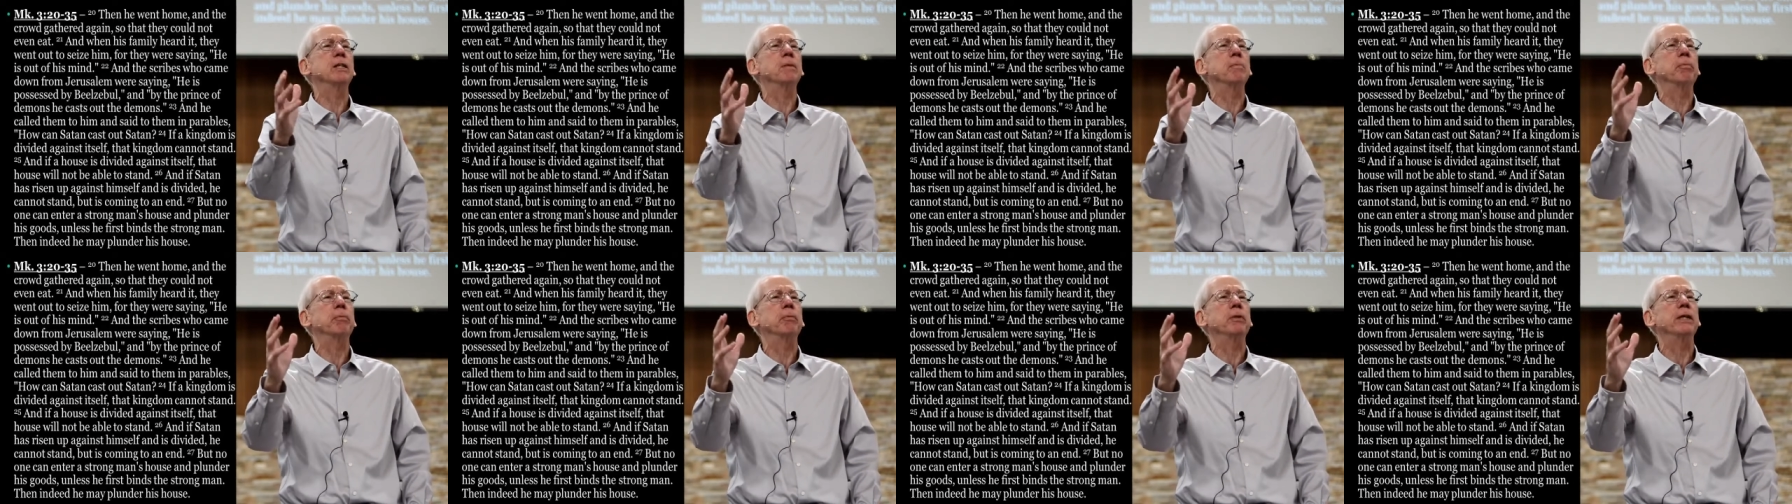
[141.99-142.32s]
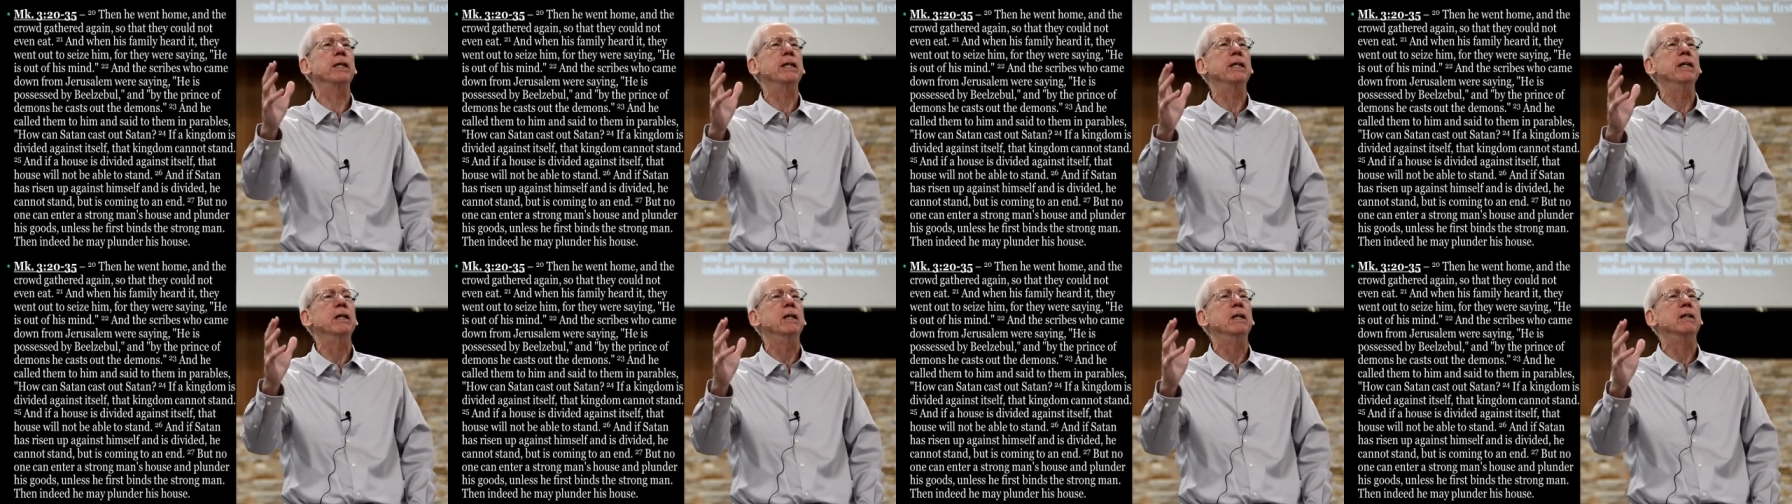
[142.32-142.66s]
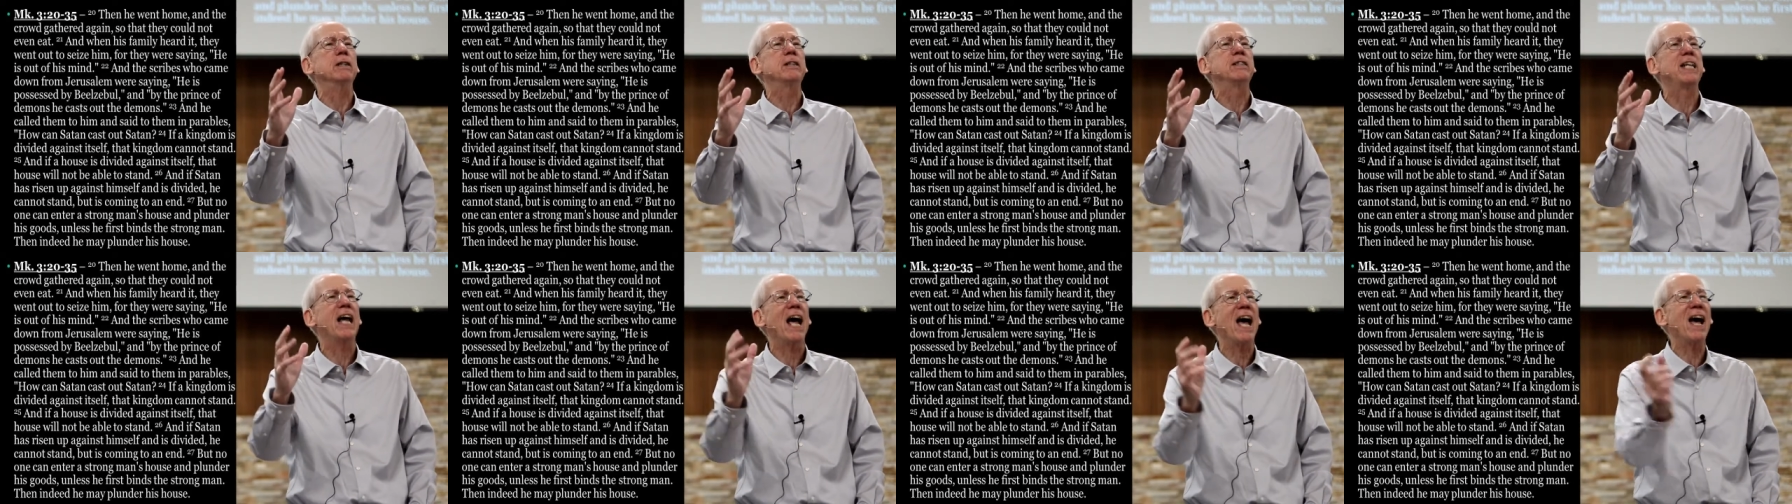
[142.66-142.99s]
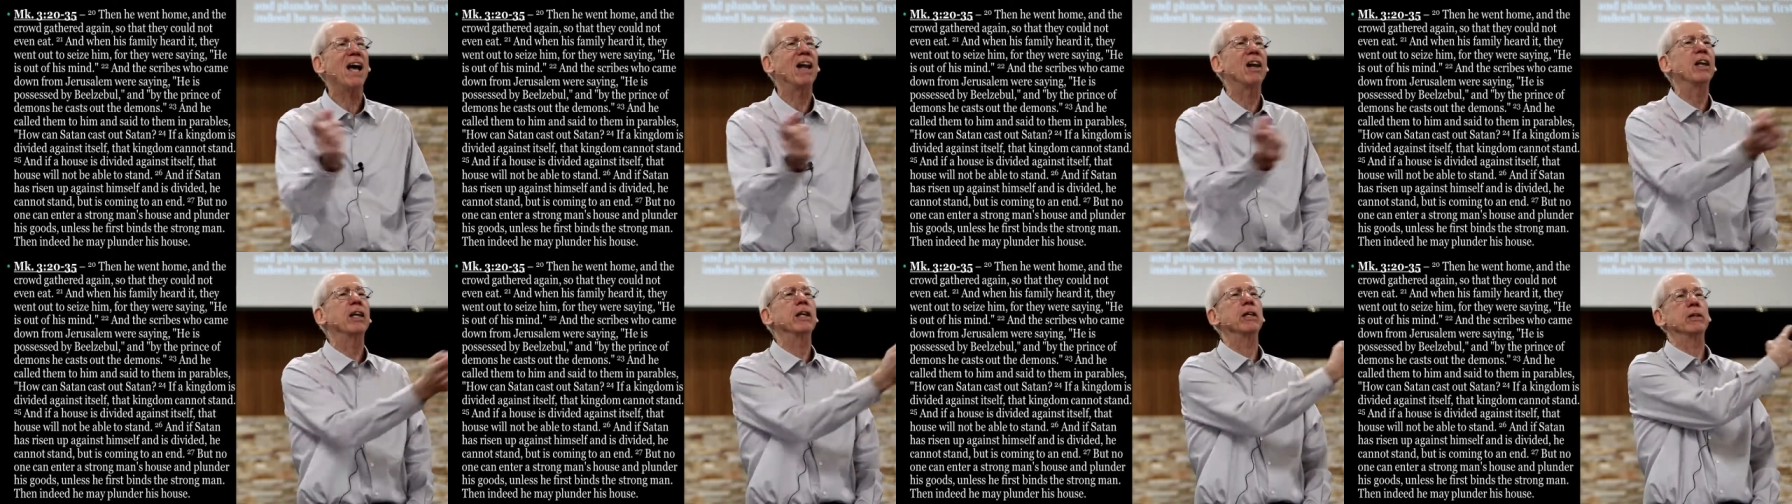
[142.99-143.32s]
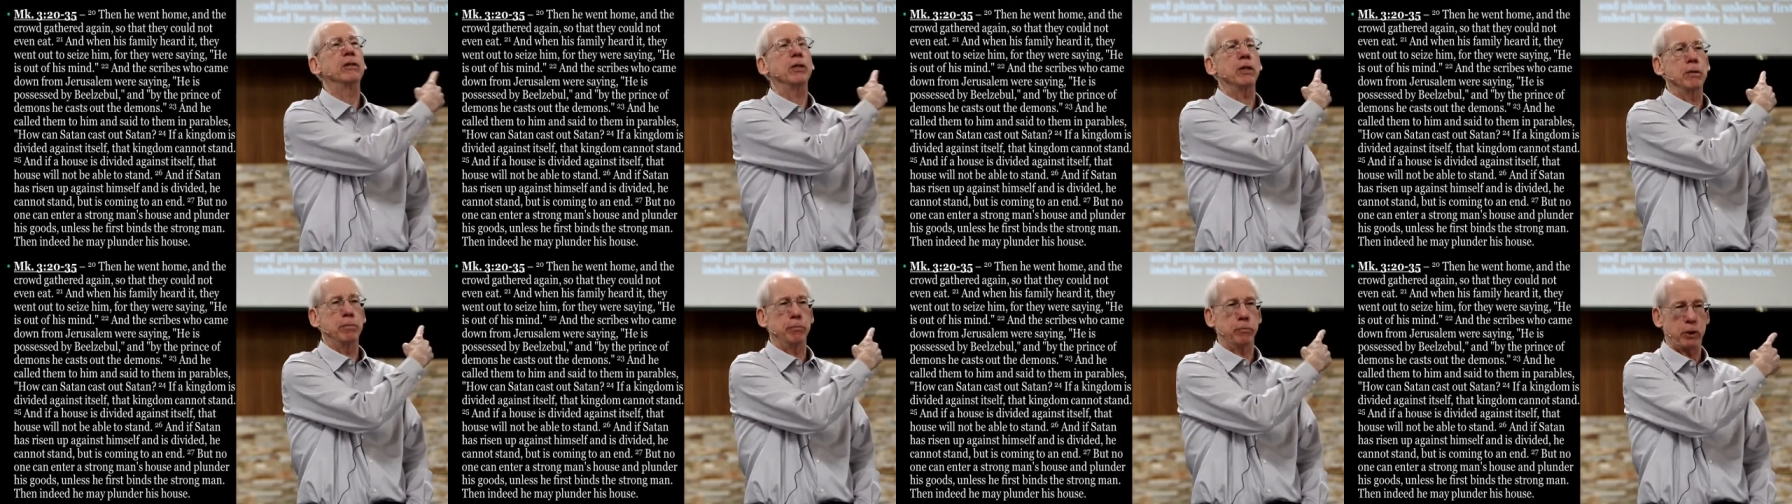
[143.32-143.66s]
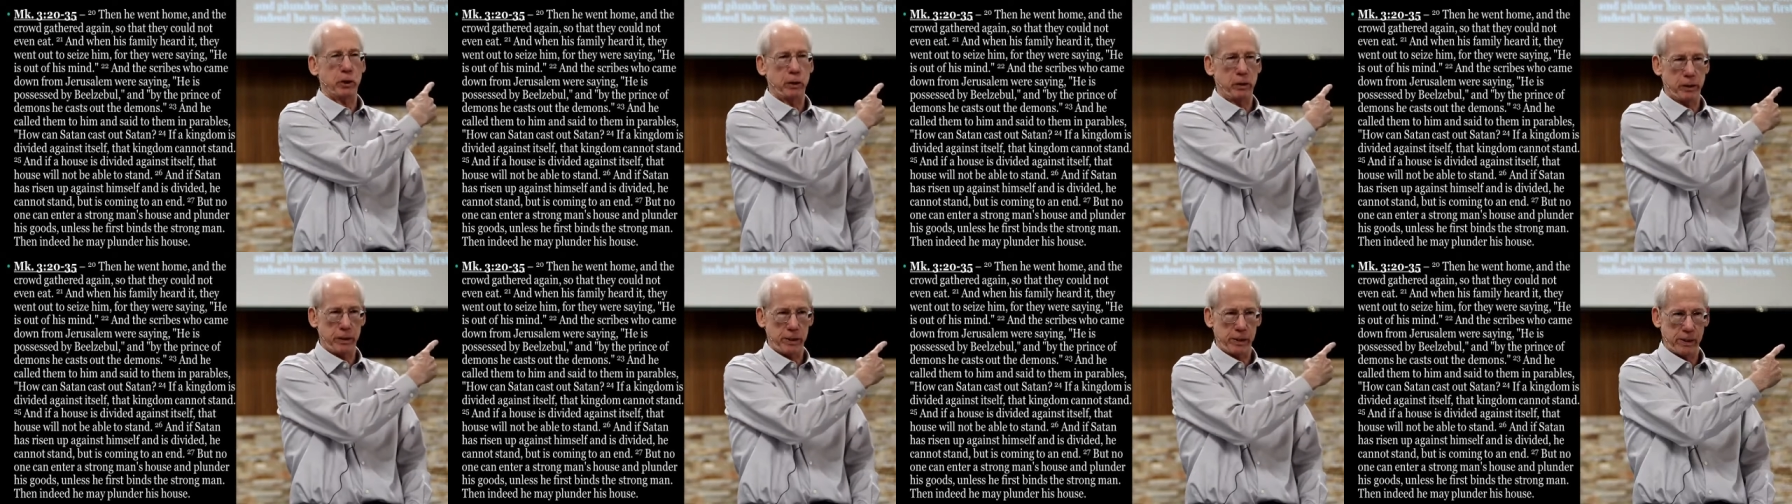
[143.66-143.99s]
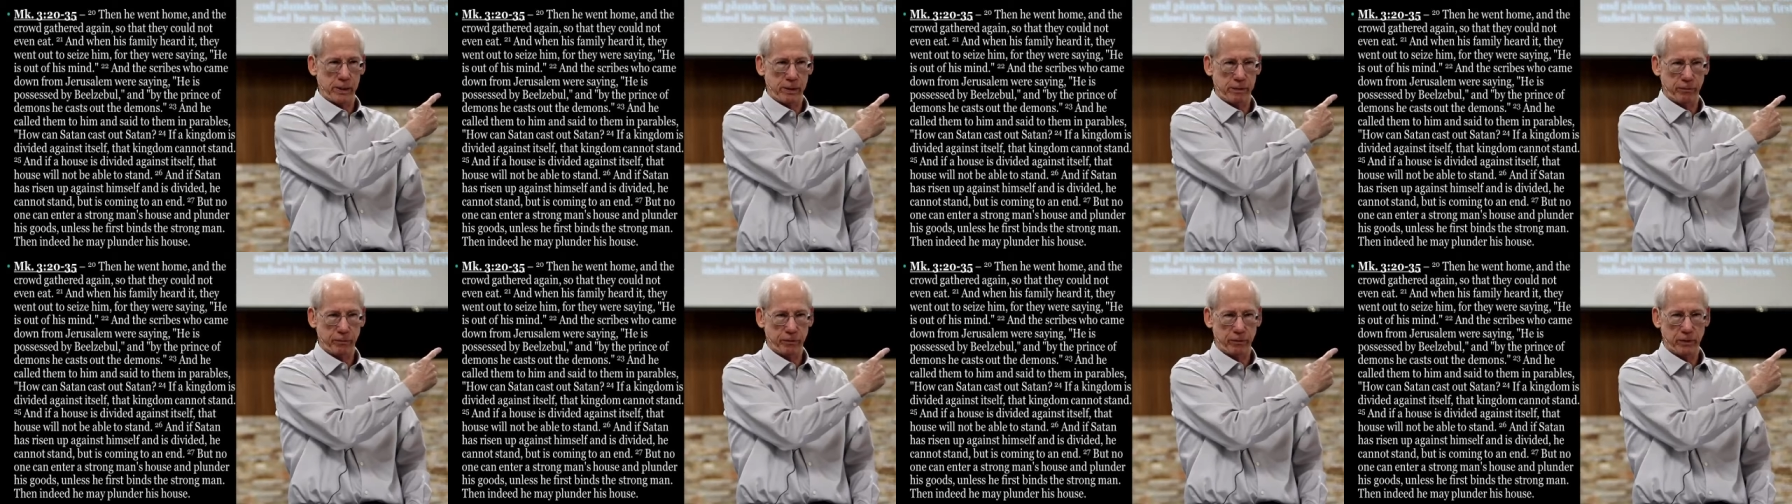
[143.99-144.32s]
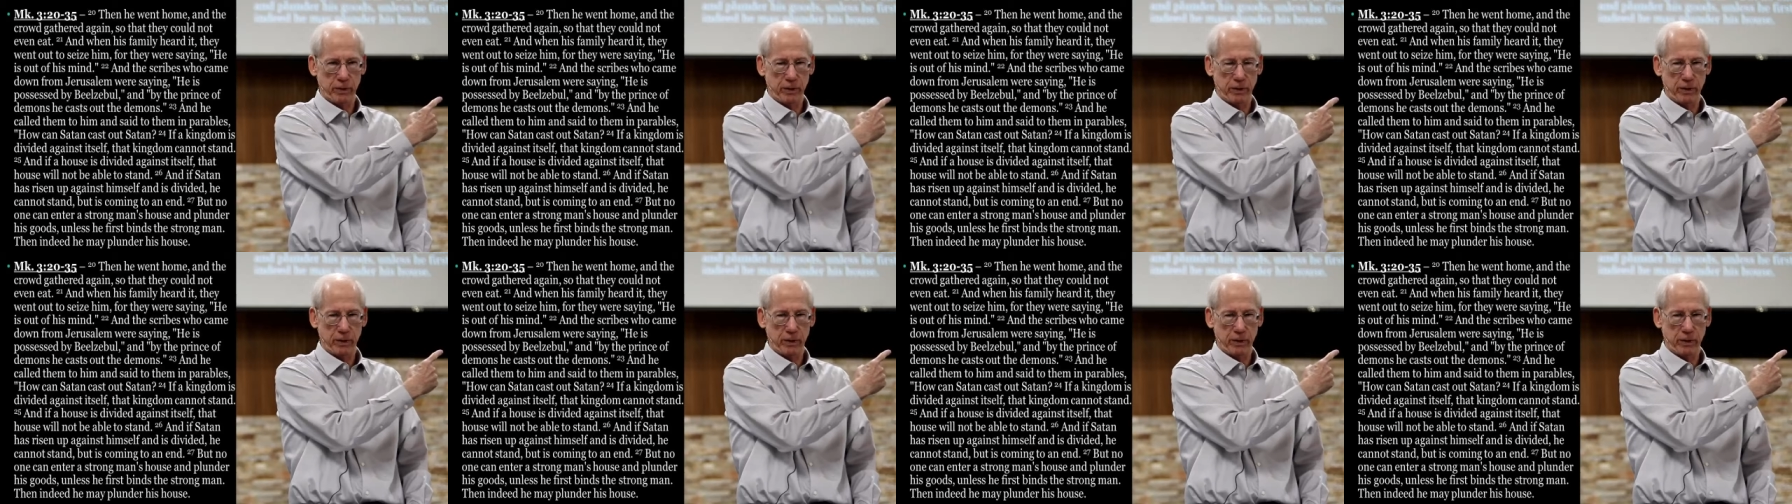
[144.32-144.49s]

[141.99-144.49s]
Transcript: simply telling them to leave.